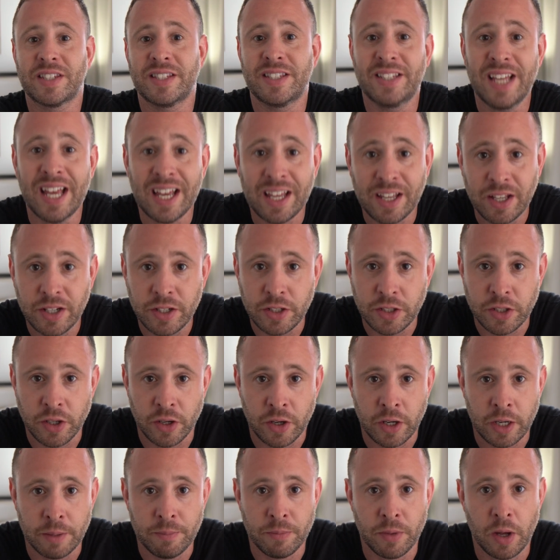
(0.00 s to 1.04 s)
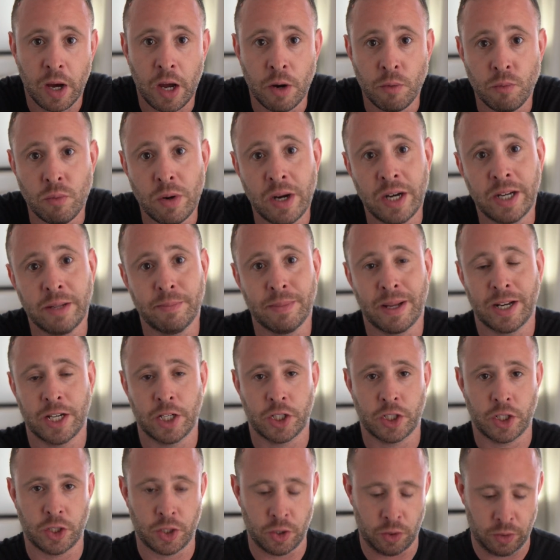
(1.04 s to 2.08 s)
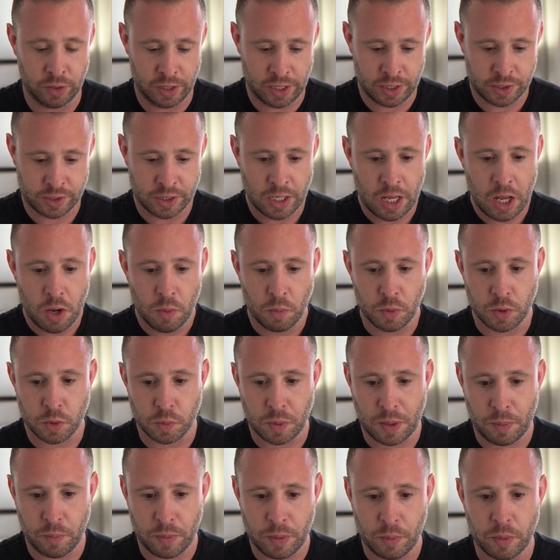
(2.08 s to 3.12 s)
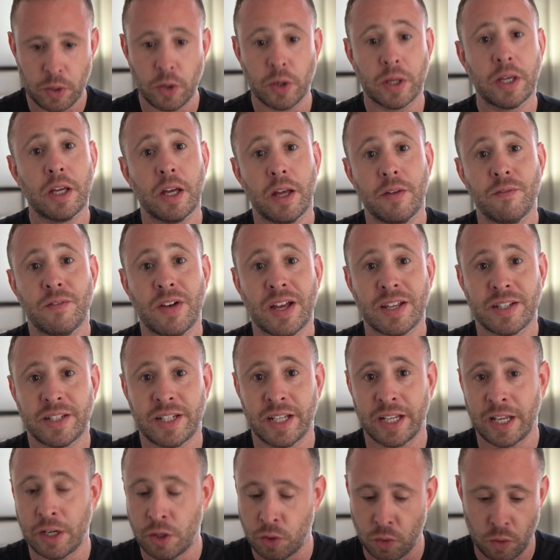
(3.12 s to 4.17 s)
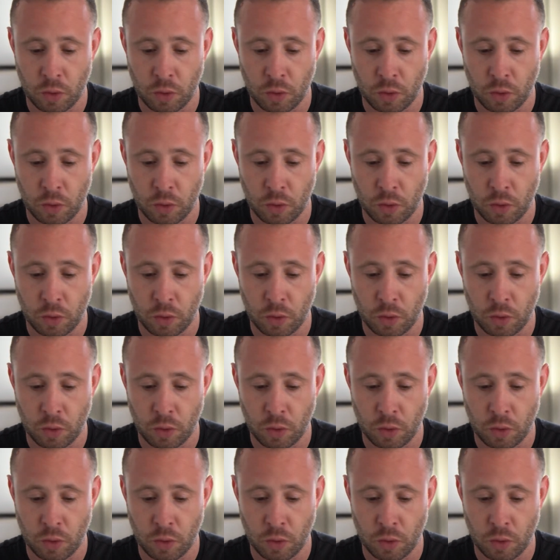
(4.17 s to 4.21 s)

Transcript: second time that I really managed to do this was when we were looking at investing in